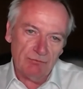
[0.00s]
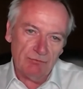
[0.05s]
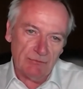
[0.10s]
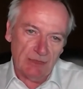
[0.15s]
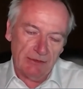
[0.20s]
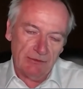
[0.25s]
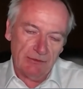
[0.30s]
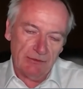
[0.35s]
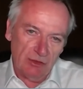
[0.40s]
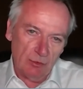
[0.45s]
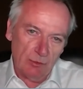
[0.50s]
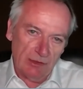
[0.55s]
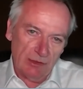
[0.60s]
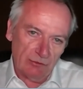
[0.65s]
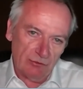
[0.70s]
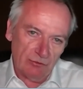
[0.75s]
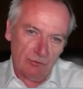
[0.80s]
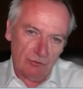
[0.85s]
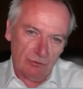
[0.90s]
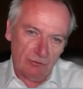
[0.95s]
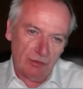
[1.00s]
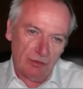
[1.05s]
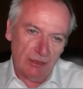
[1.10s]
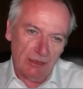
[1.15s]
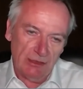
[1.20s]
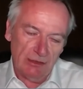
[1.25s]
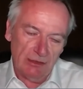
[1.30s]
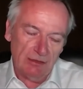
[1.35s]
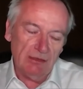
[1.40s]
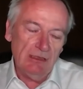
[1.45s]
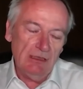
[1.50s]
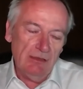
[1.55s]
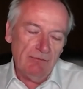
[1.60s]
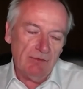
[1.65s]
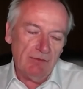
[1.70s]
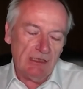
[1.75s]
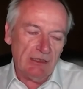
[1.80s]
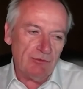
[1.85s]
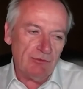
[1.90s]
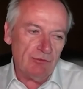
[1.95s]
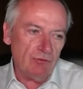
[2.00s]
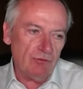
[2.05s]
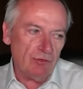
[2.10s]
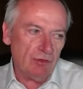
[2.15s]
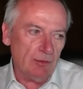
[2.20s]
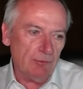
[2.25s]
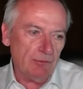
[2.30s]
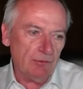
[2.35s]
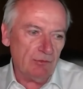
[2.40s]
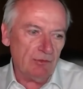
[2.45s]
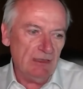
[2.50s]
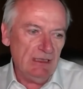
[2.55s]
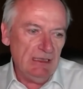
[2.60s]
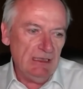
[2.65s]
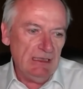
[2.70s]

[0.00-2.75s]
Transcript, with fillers: like the US-China relationships,